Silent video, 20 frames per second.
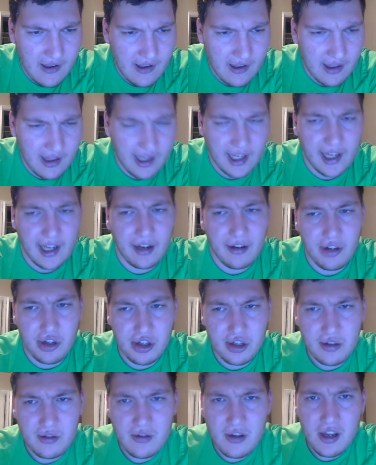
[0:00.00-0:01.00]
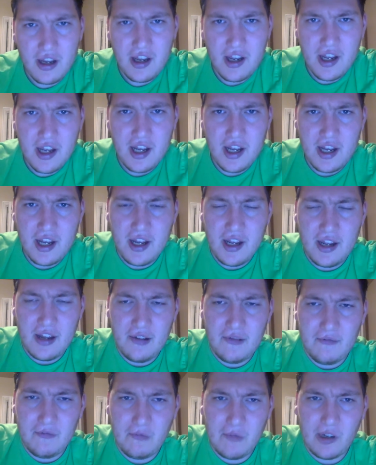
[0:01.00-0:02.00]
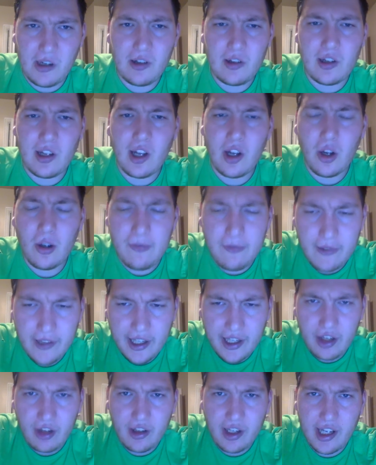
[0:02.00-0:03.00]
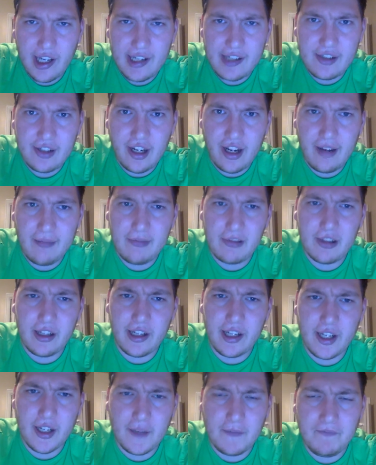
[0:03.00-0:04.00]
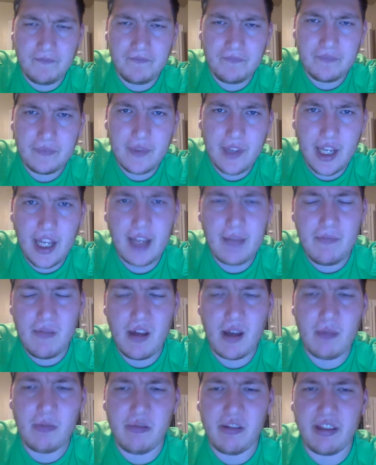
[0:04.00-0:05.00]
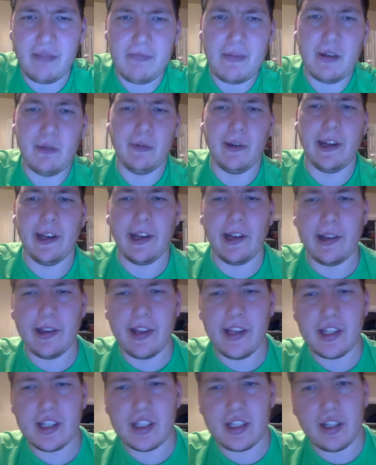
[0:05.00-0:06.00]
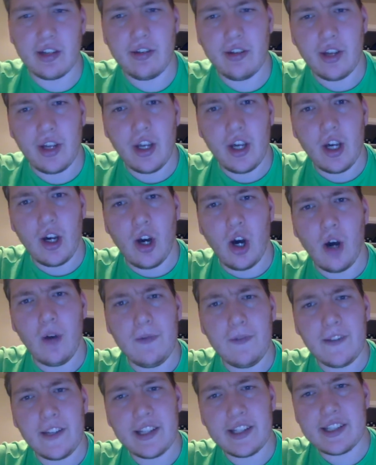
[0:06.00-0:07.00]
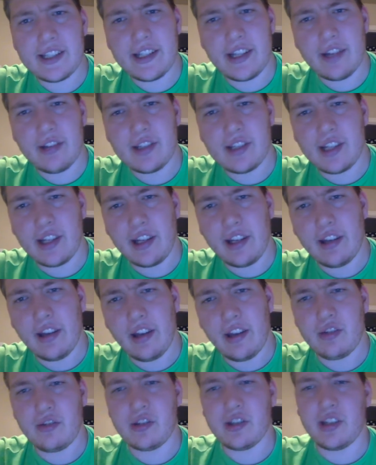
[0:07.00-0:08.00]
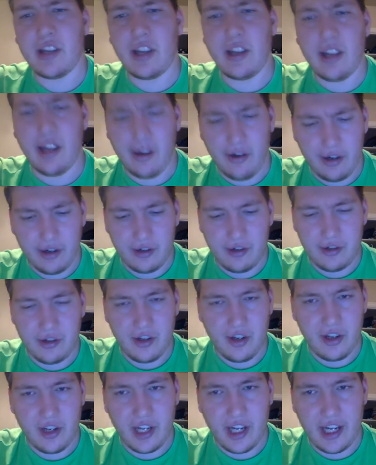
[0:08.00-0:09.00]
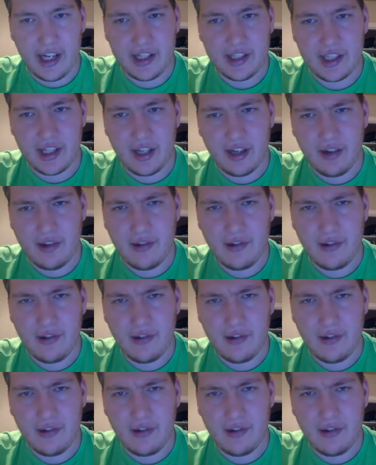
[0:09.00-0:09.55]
The end. Well, hopefully you guys are able to keep up with me reading this, and hopefully it sounds like an interesting character to you guys.